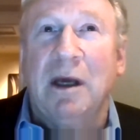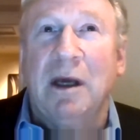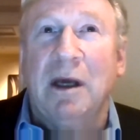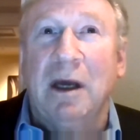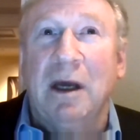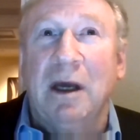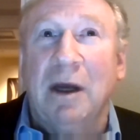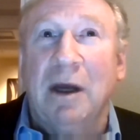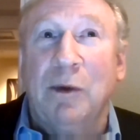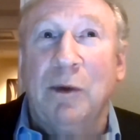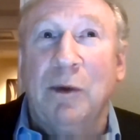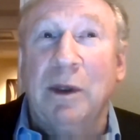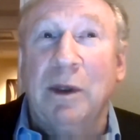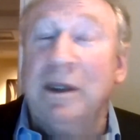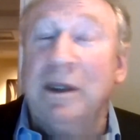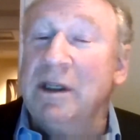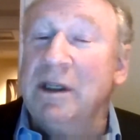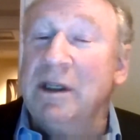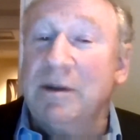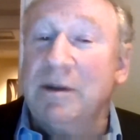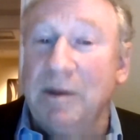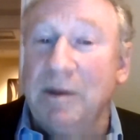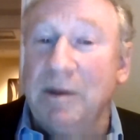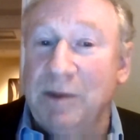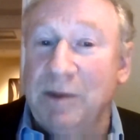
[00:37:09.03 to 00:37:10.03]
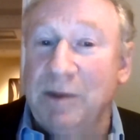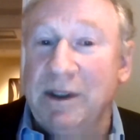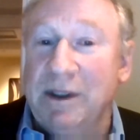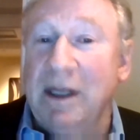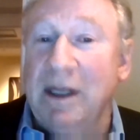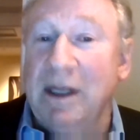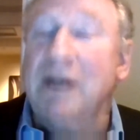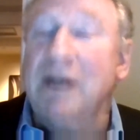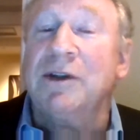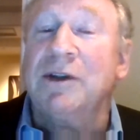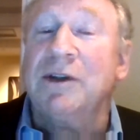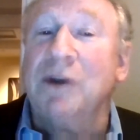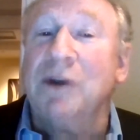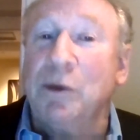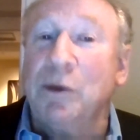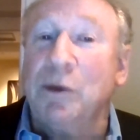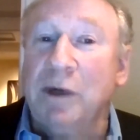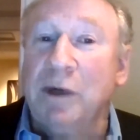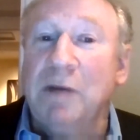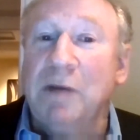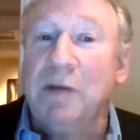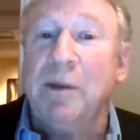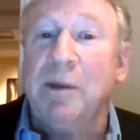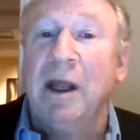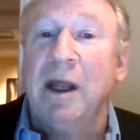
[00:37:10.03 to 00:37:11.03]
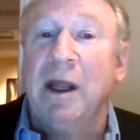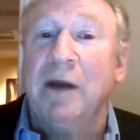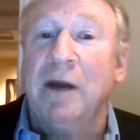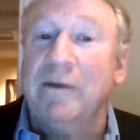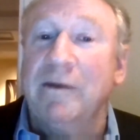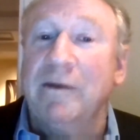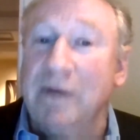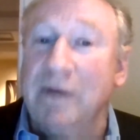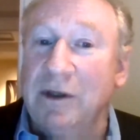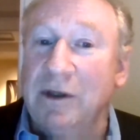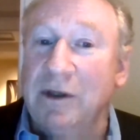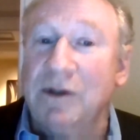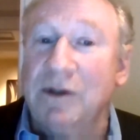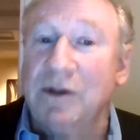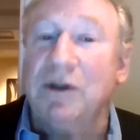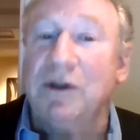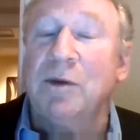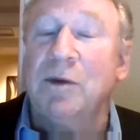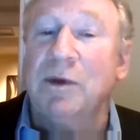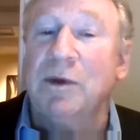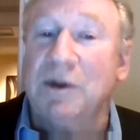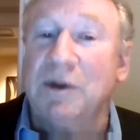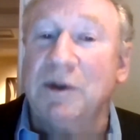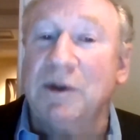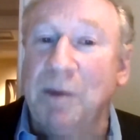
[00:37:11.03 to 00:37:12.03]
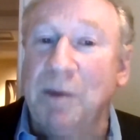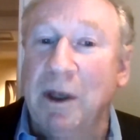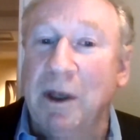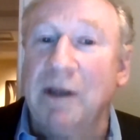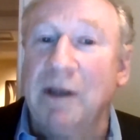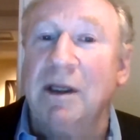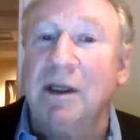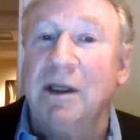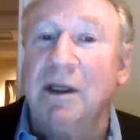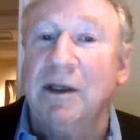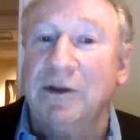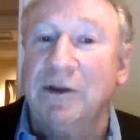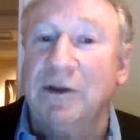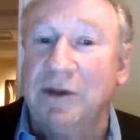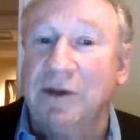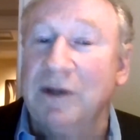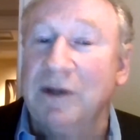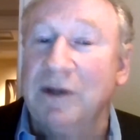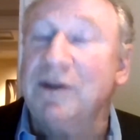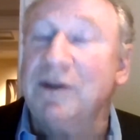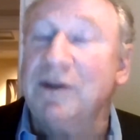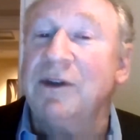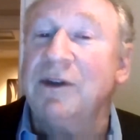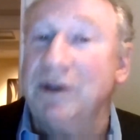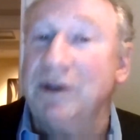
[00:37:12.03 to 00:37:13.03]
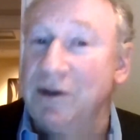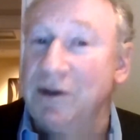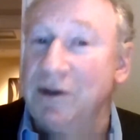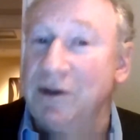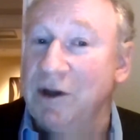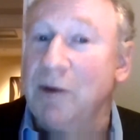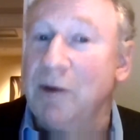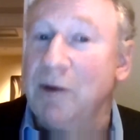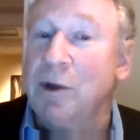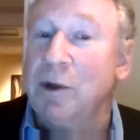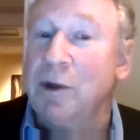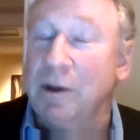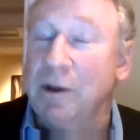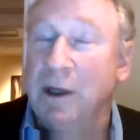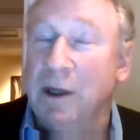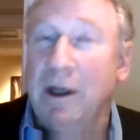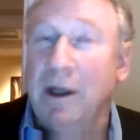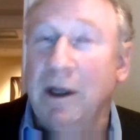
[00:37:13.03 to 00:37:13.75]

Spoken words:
really a substantial rebound of consumer spending since the summer.